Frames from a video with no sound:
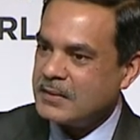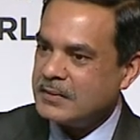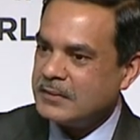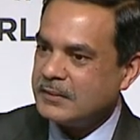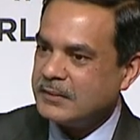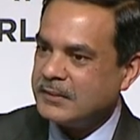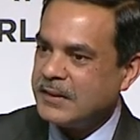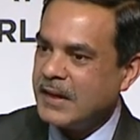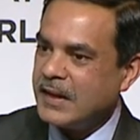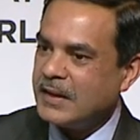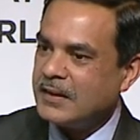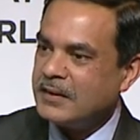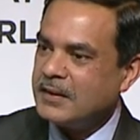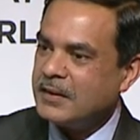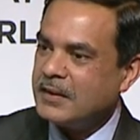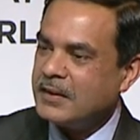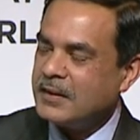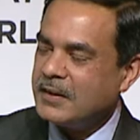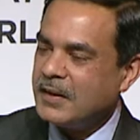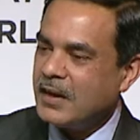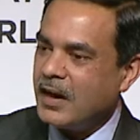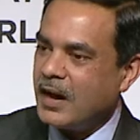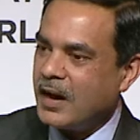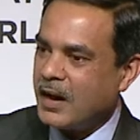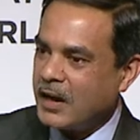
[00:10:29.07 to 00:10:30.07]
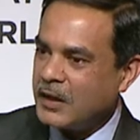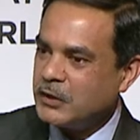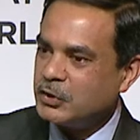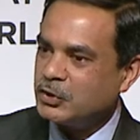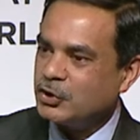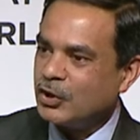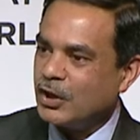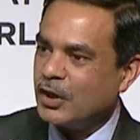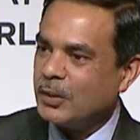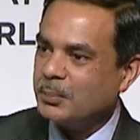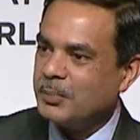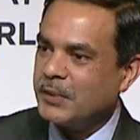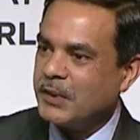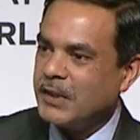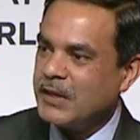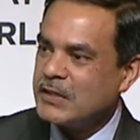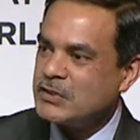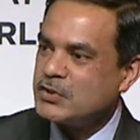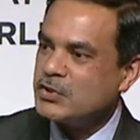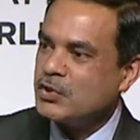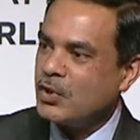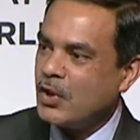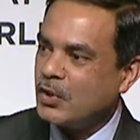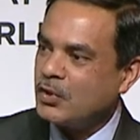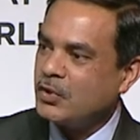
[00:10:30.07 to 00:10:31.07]
then our job is
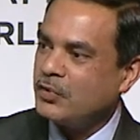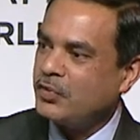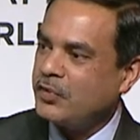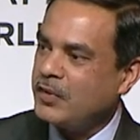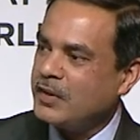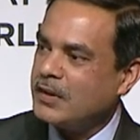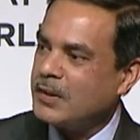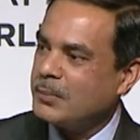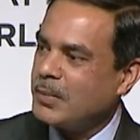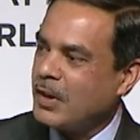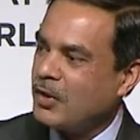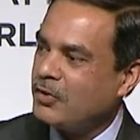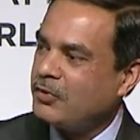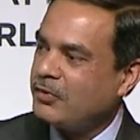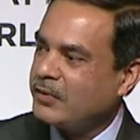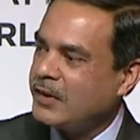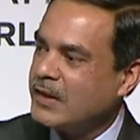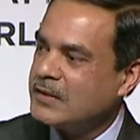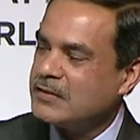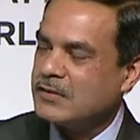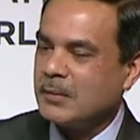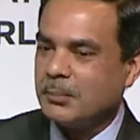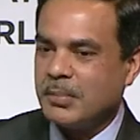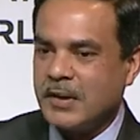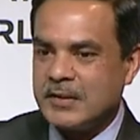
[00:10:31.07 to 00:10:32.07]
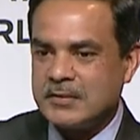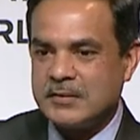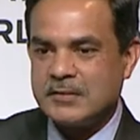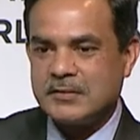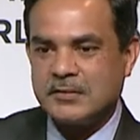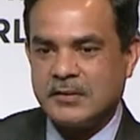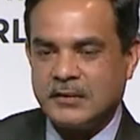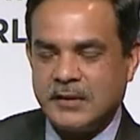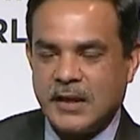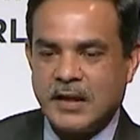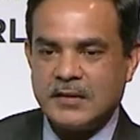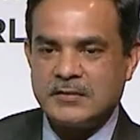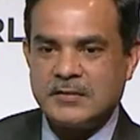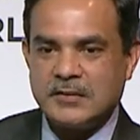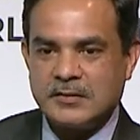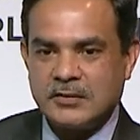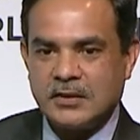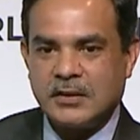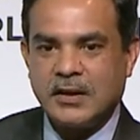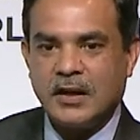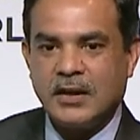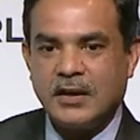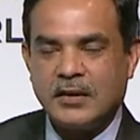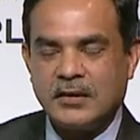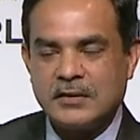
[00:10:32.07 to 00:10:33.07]
not to think about trains or buses or taxis or
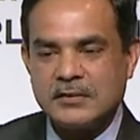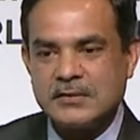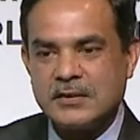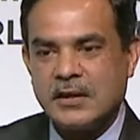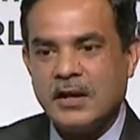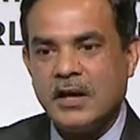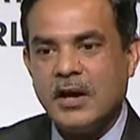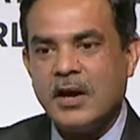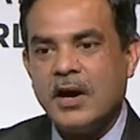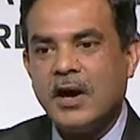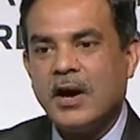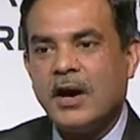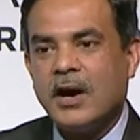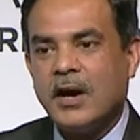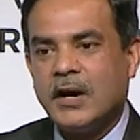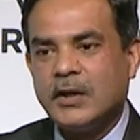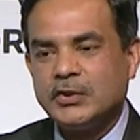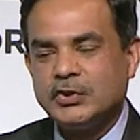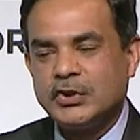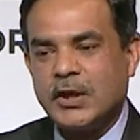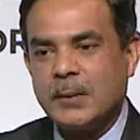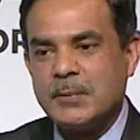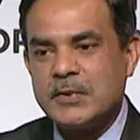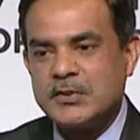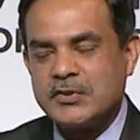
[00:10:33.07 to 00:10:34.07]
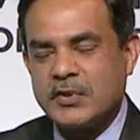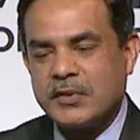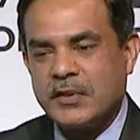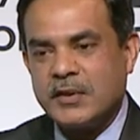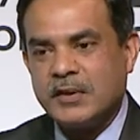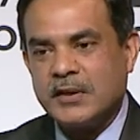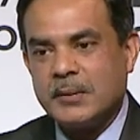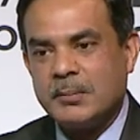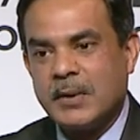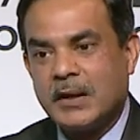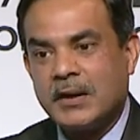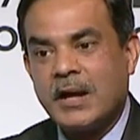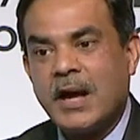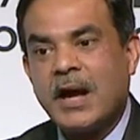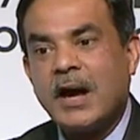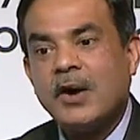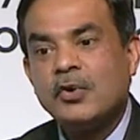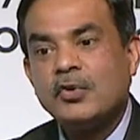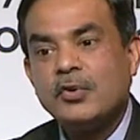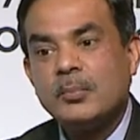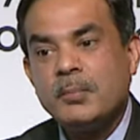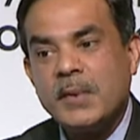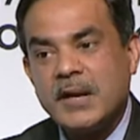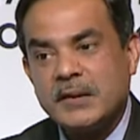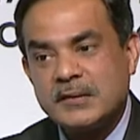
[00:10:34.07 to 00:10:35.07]
cars. Our job is to think about how
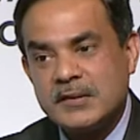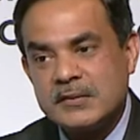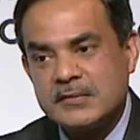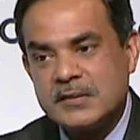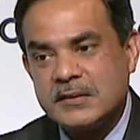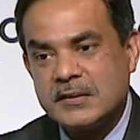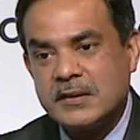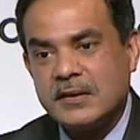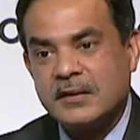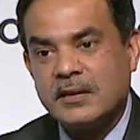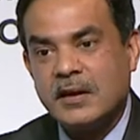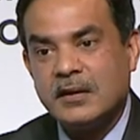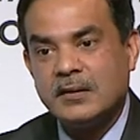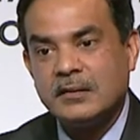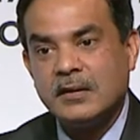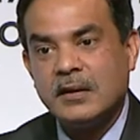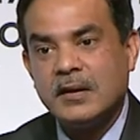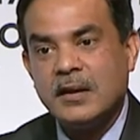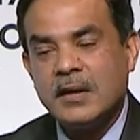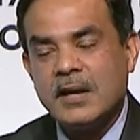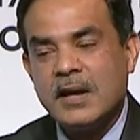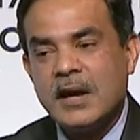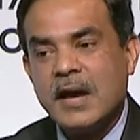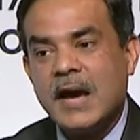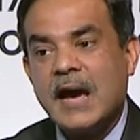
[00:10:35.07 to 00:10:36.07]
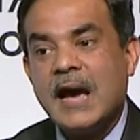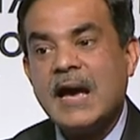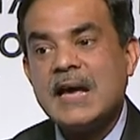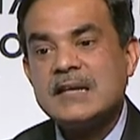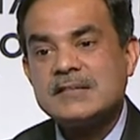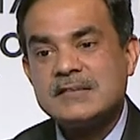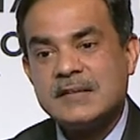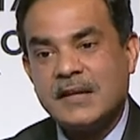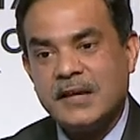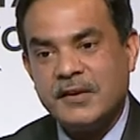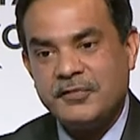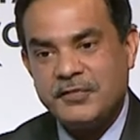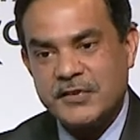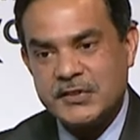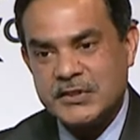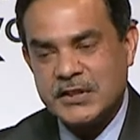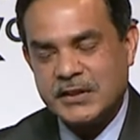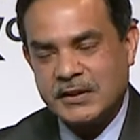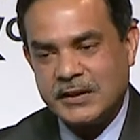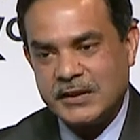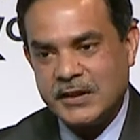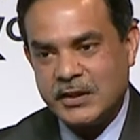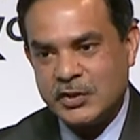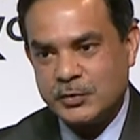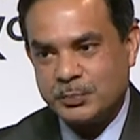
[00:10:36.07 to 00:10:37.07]
to make the city run as
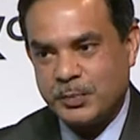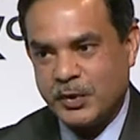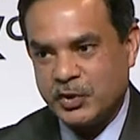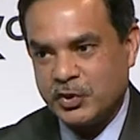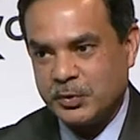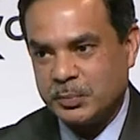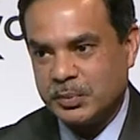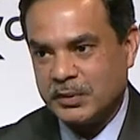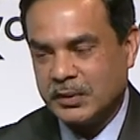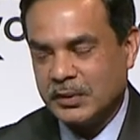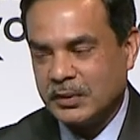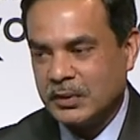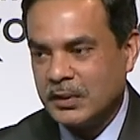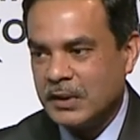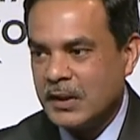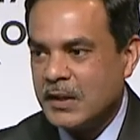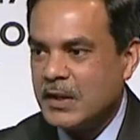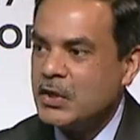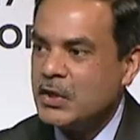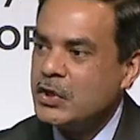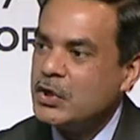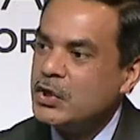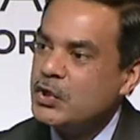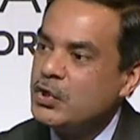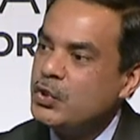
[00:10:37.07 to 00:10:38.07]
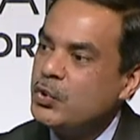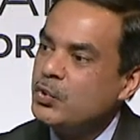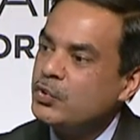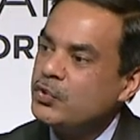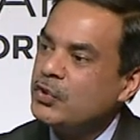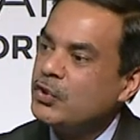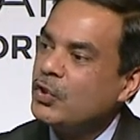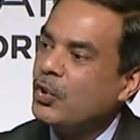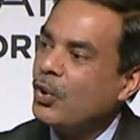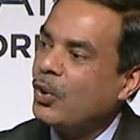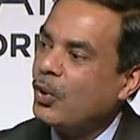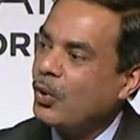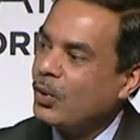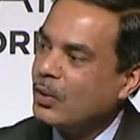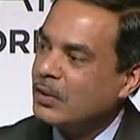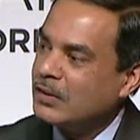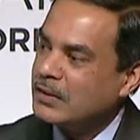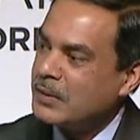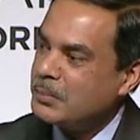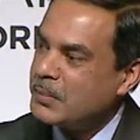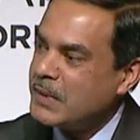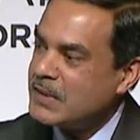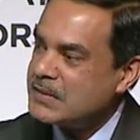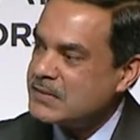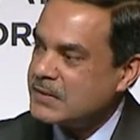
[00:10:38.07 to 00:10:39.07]
efficiently as possible, using all the
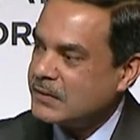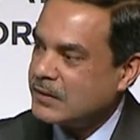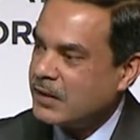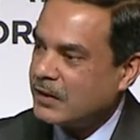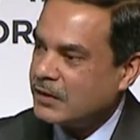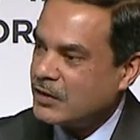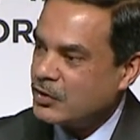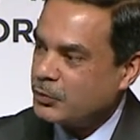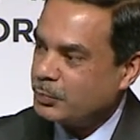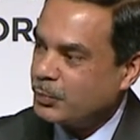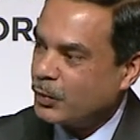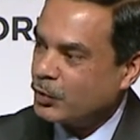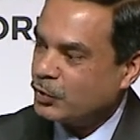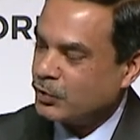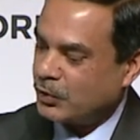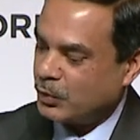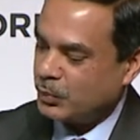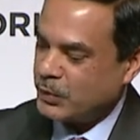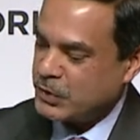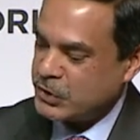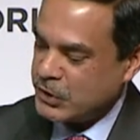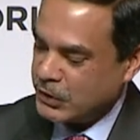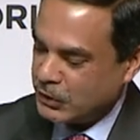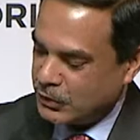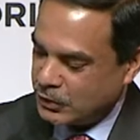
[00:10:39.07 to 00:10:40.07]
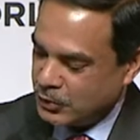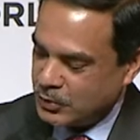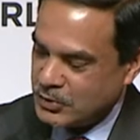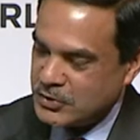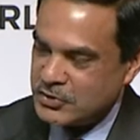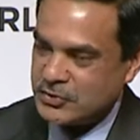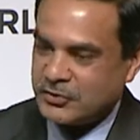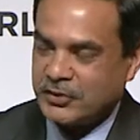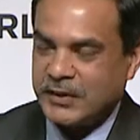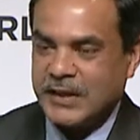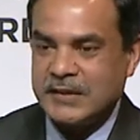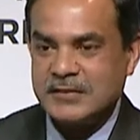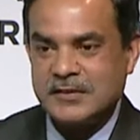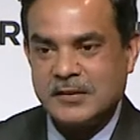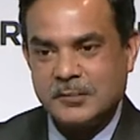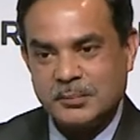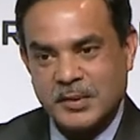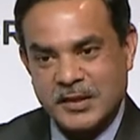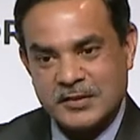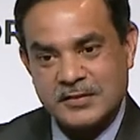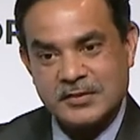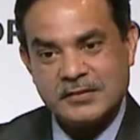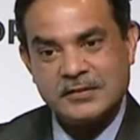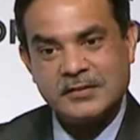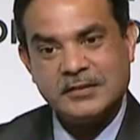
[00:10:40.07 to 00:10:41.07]
means at our disposal, which includes trains and
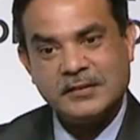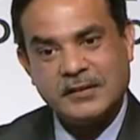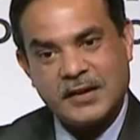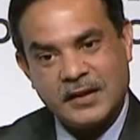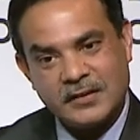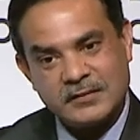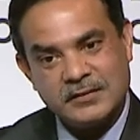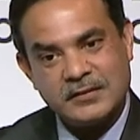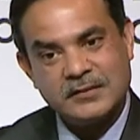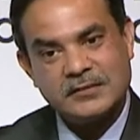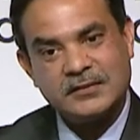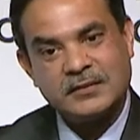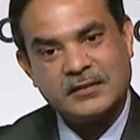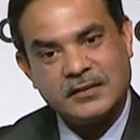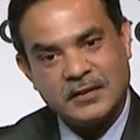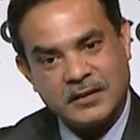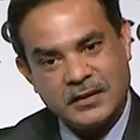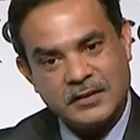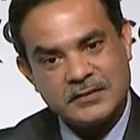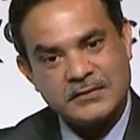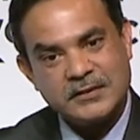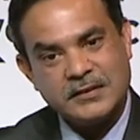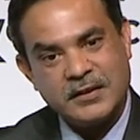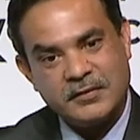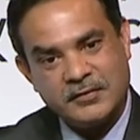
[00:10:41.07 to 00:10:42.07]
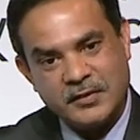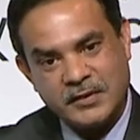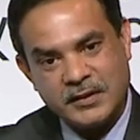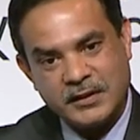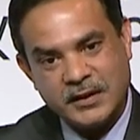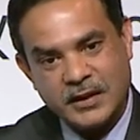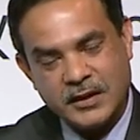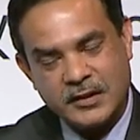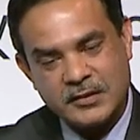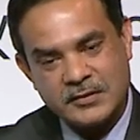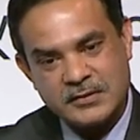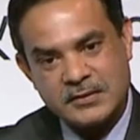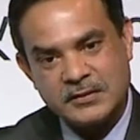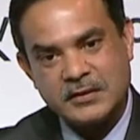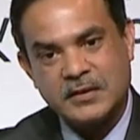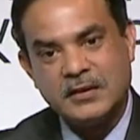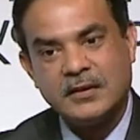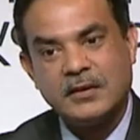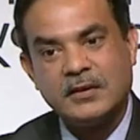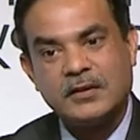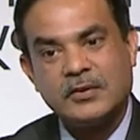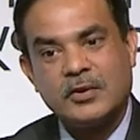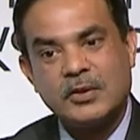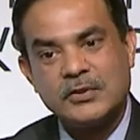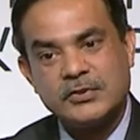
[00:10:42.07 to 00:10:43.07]
buses and taxis and cars and everything else.
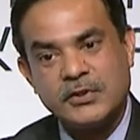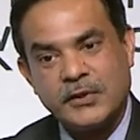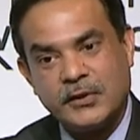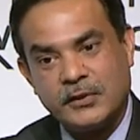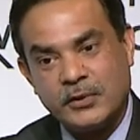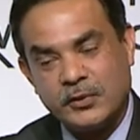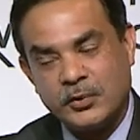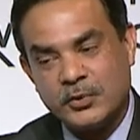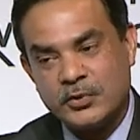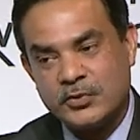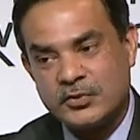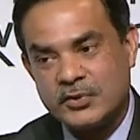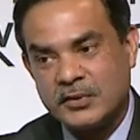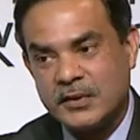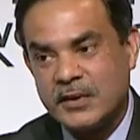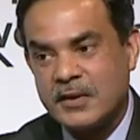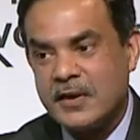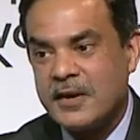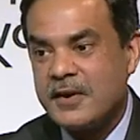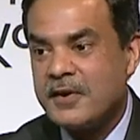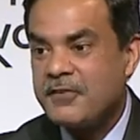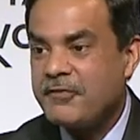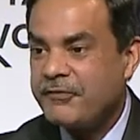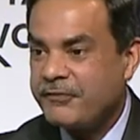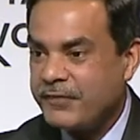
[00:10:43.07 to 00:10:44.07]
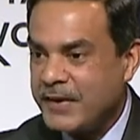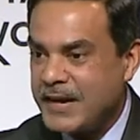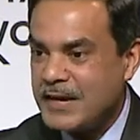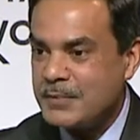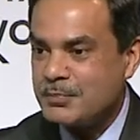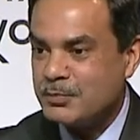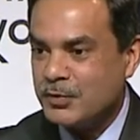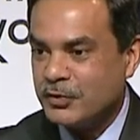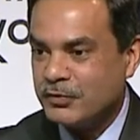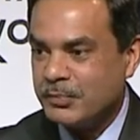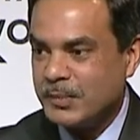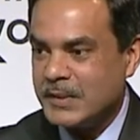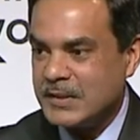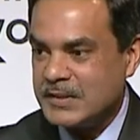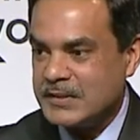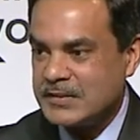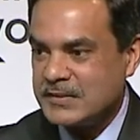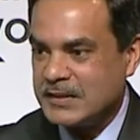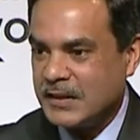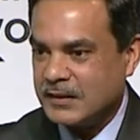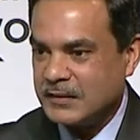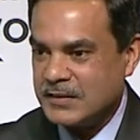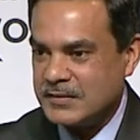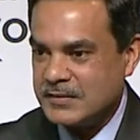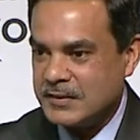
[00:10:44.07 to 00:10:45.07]
It also includes freight movement
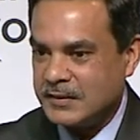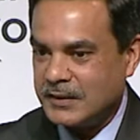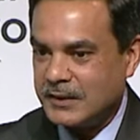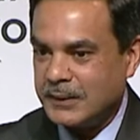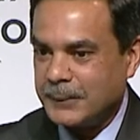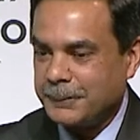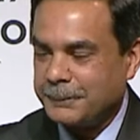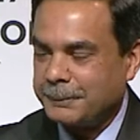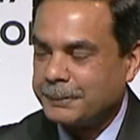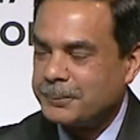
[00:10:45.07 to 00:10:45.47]
inside the city.